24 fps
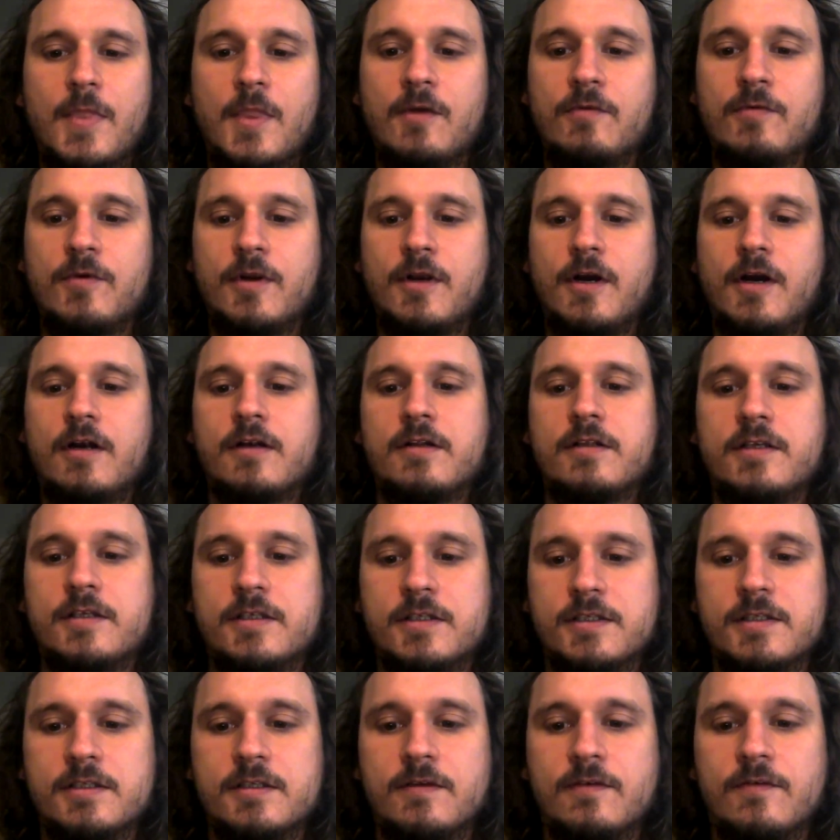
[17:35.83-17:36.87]

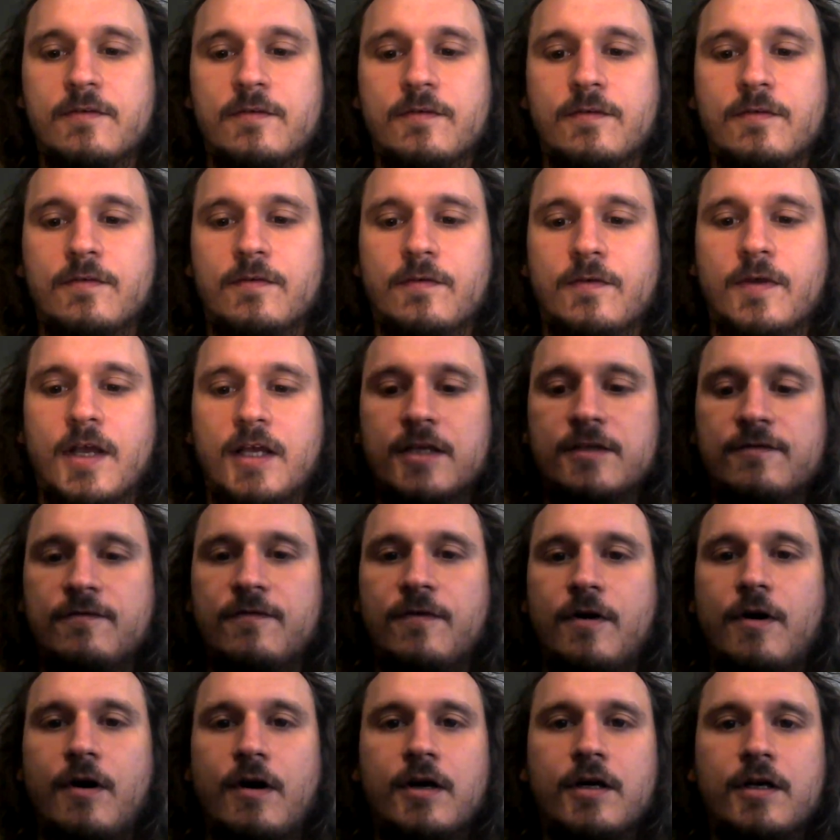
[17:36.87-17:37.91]
Regardless, as
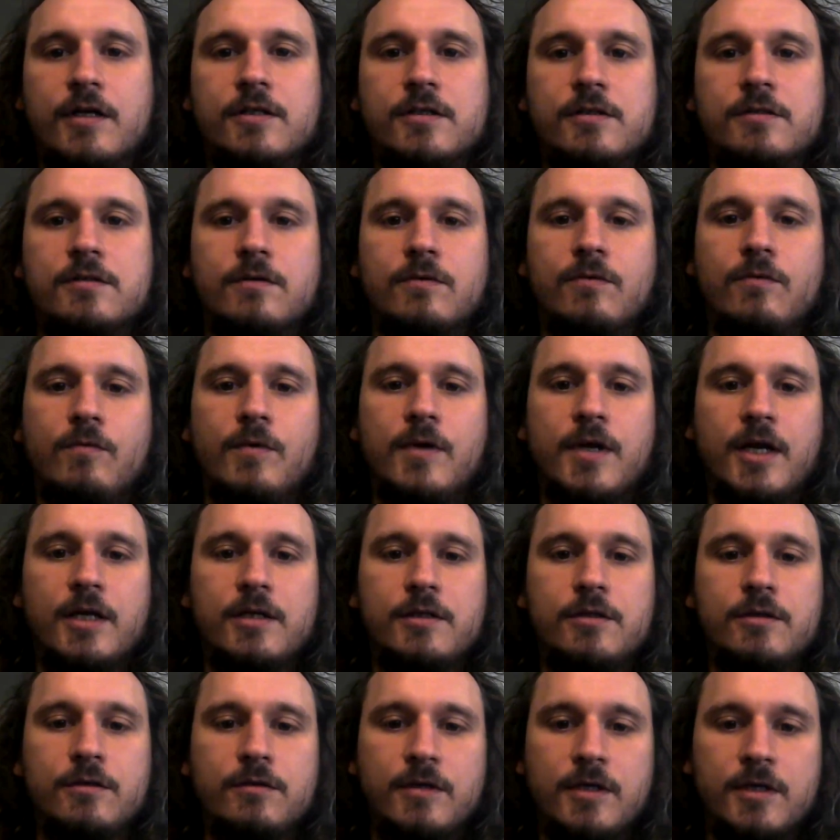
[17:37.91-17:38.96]
far as when I
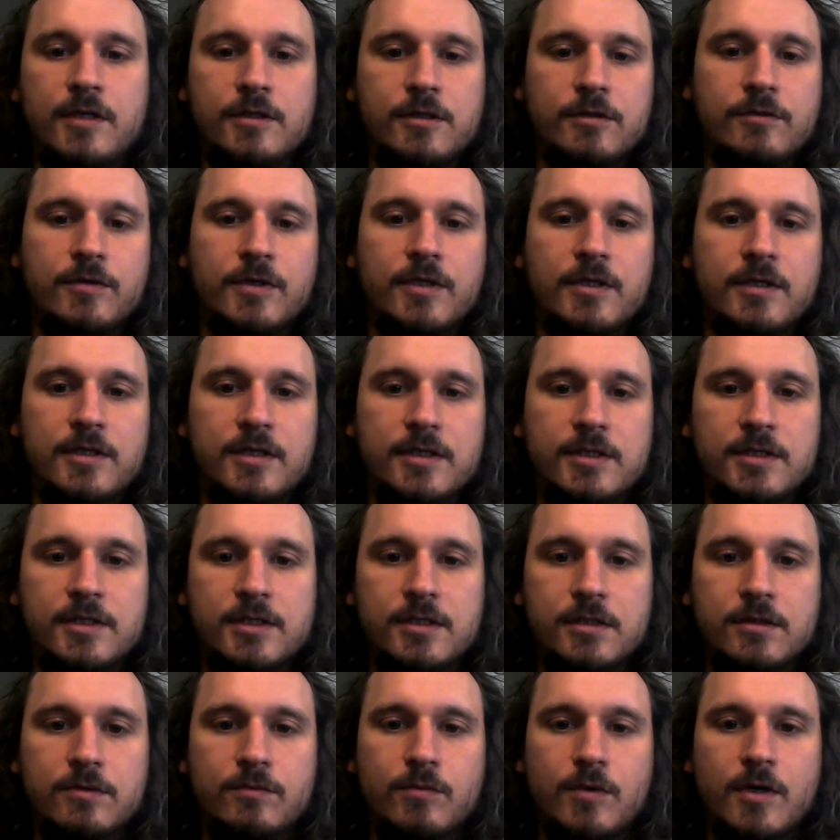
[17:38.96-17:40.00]
tune into it, this
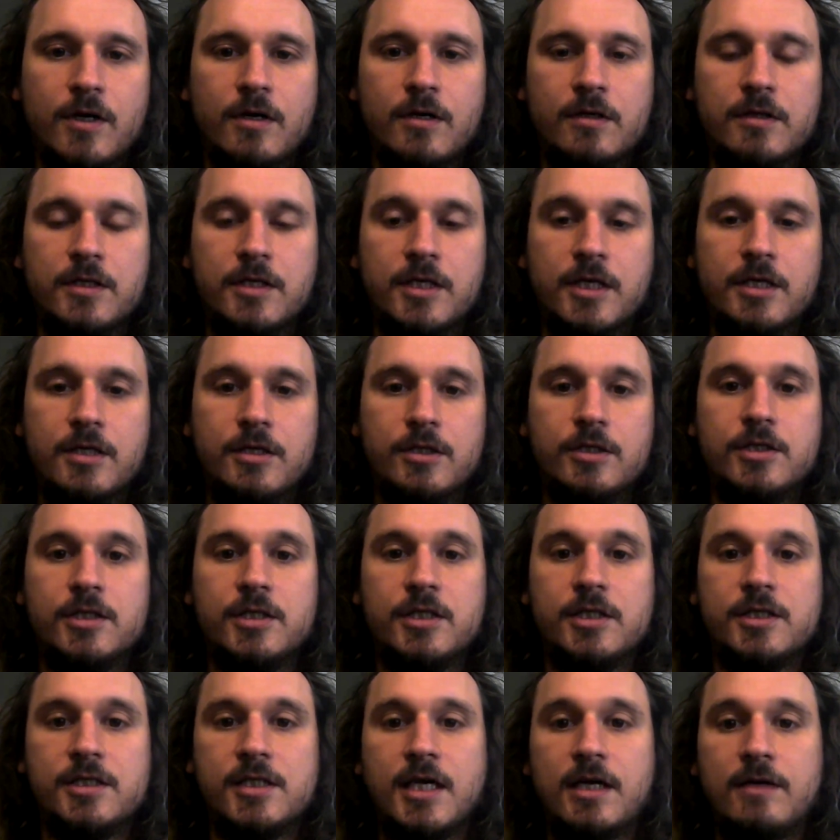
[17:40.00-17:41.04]
is where the energy
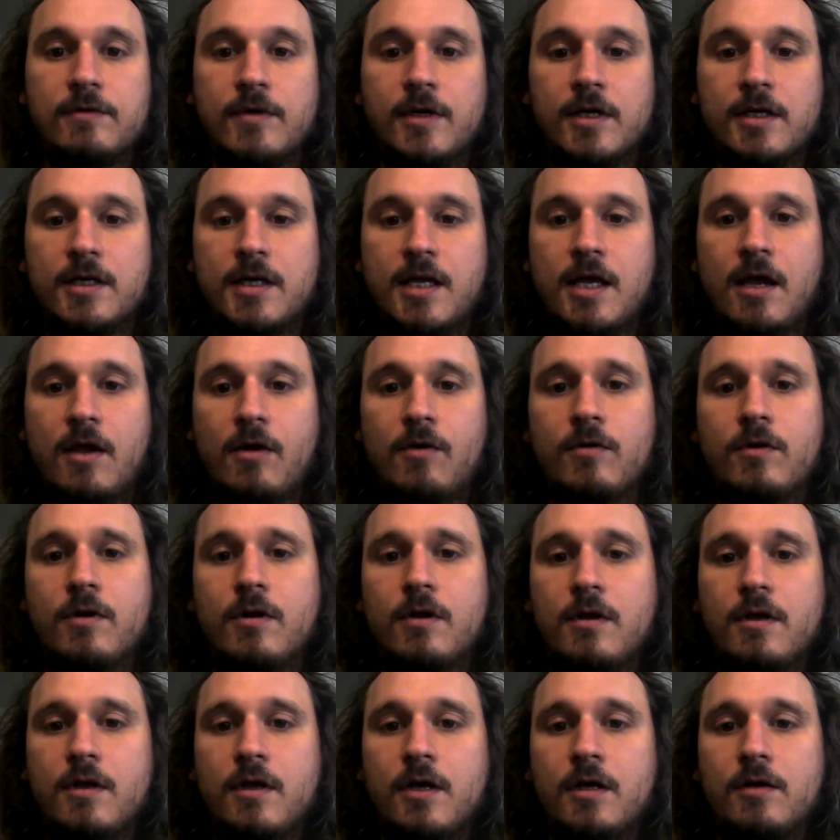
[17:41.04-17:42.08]
is at right now
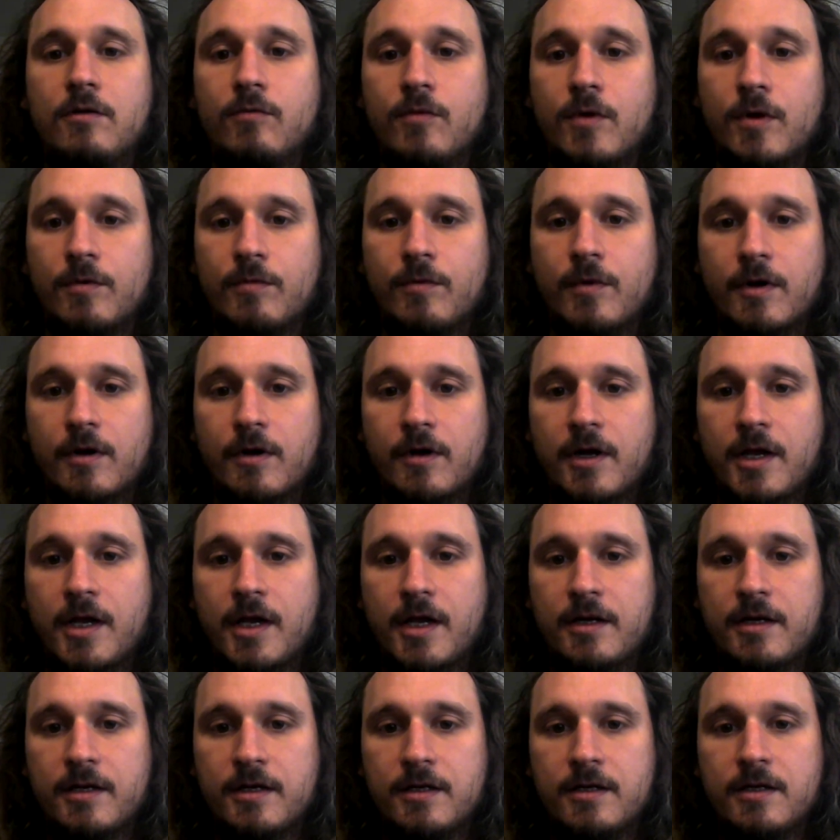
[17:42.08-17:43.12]
and where we are
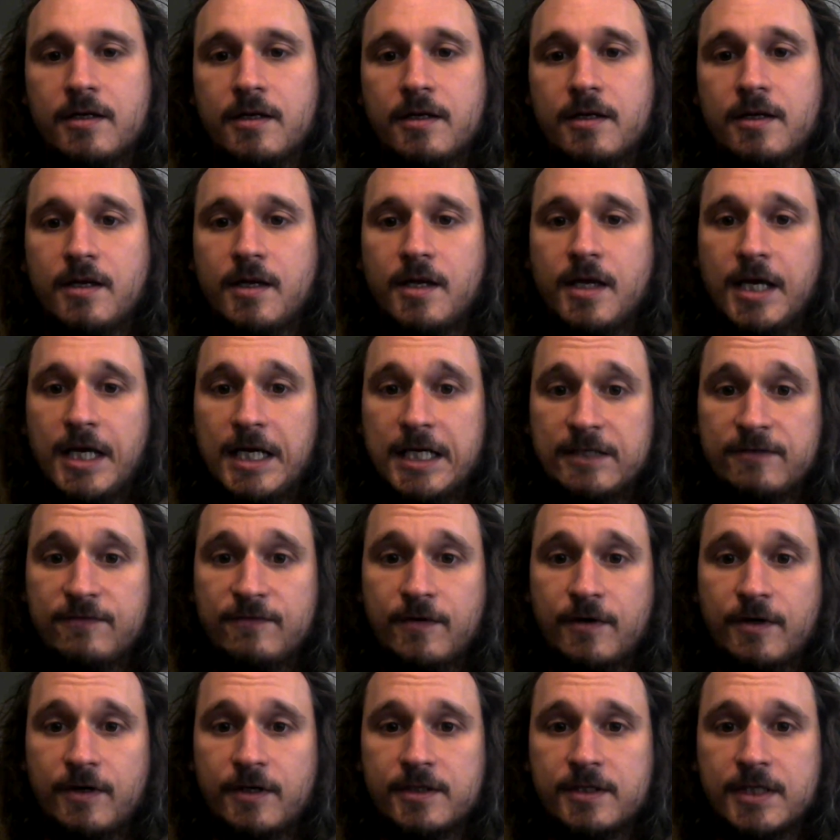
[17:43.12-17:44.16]
headed, as
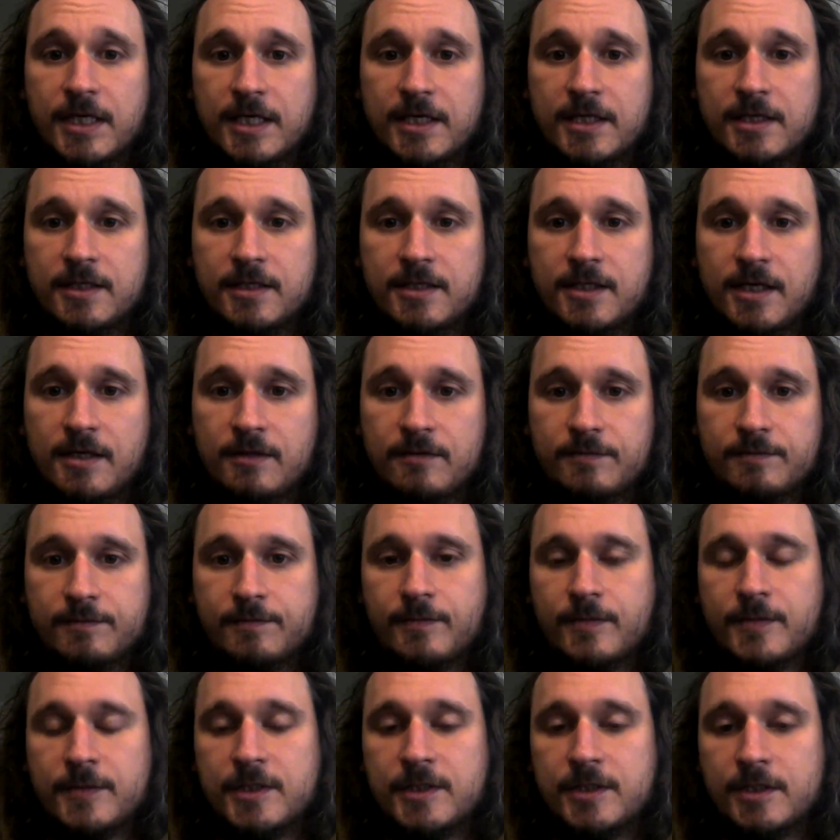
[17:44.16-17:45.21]
far as I can tell.
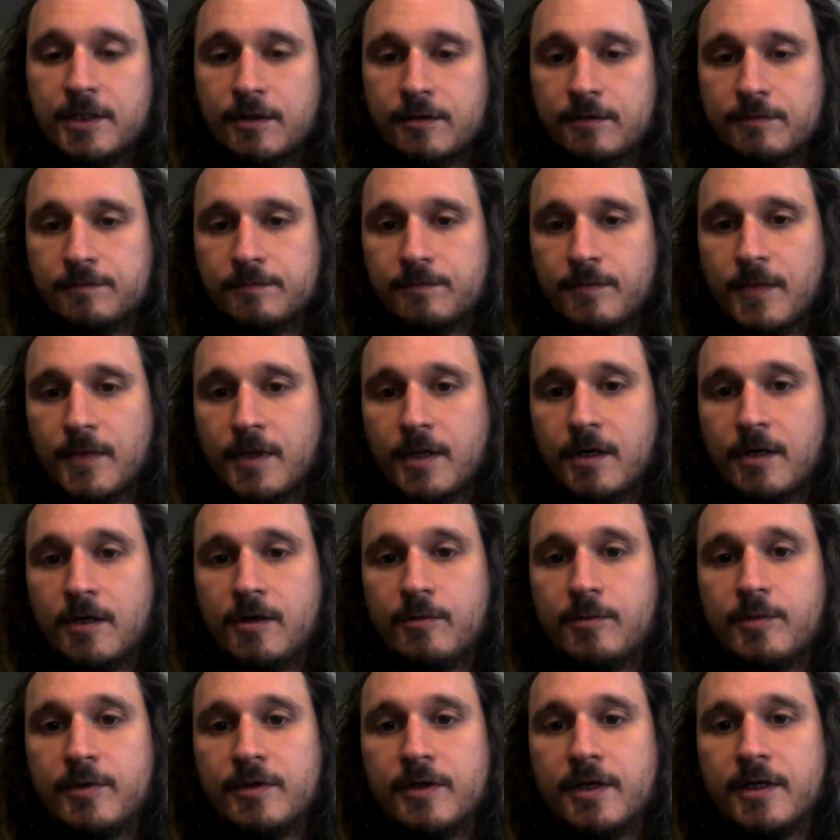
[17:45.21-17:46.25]
So I
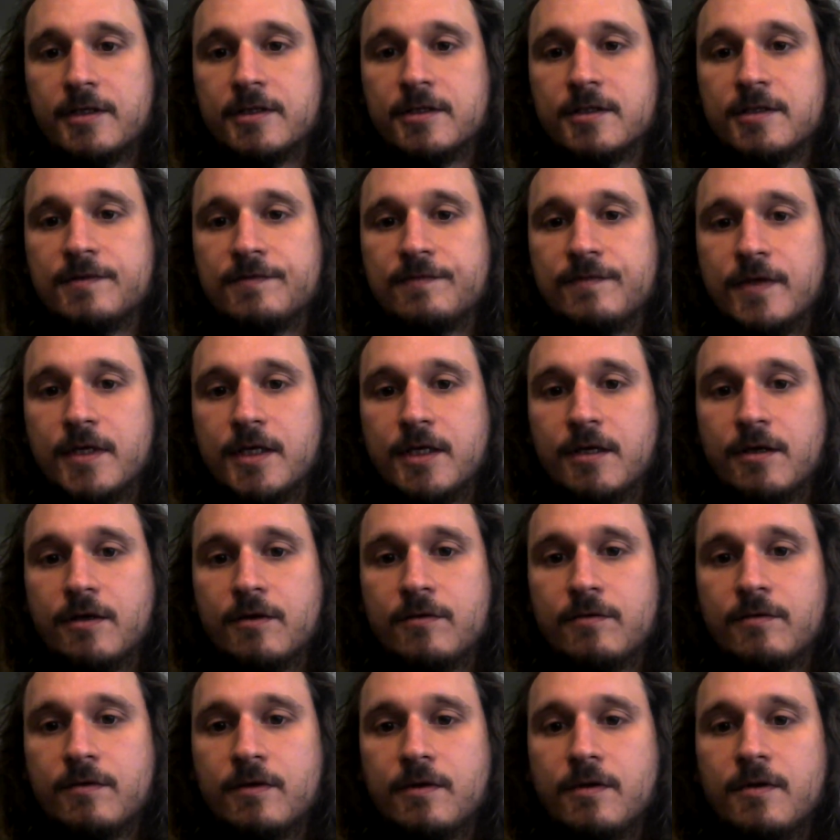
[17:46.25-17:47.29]
hope you like this
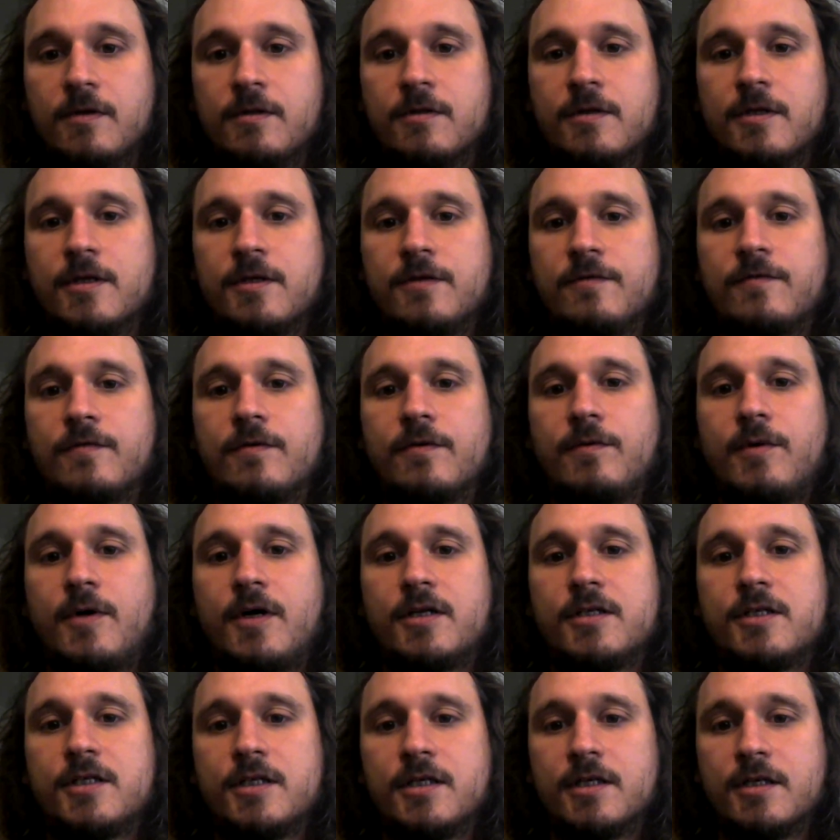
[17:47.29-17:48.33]
video. Thank you for
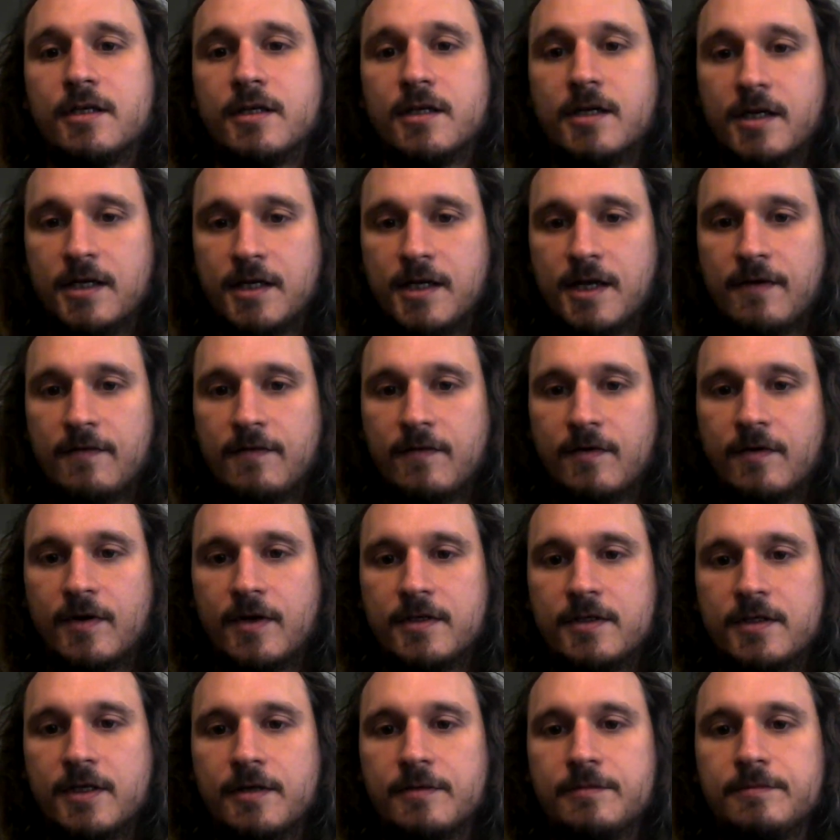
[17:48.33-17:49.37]
watching, and have a
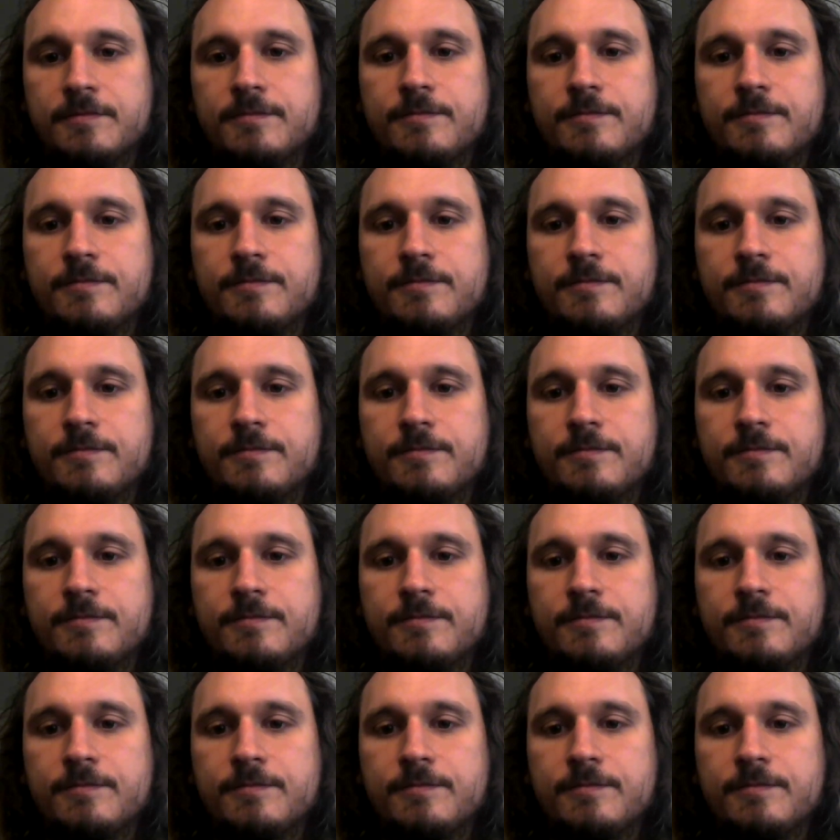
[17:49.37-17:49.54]
great day.